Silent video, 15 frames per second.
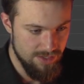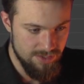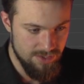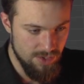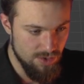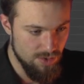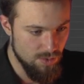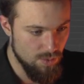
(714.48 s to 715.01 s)

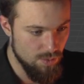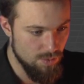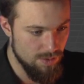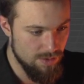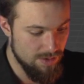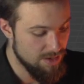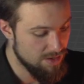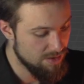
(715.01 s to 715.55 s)
So
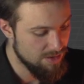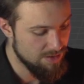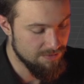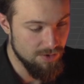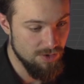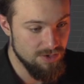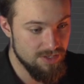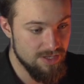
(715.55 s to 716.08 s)
of
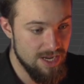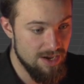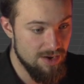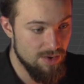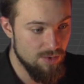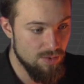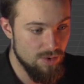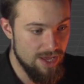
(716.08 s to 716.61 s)
course,
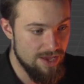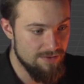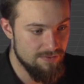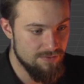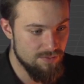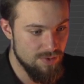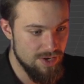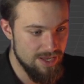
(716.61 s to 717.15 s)
now
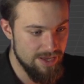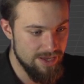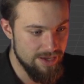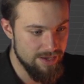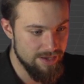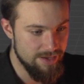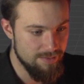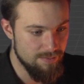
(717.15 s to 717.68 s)
if
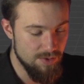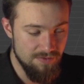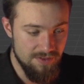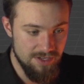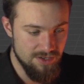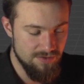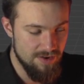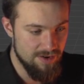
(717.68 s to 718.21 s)
we move
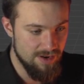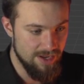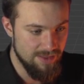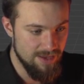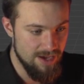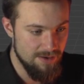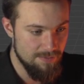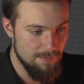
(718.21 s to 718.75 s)
this around like
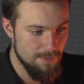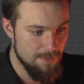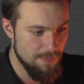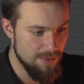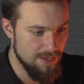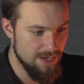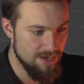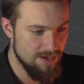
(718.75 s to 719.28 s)
that,
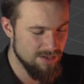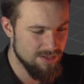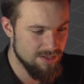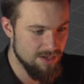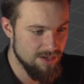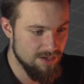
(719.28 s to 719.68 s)
it'll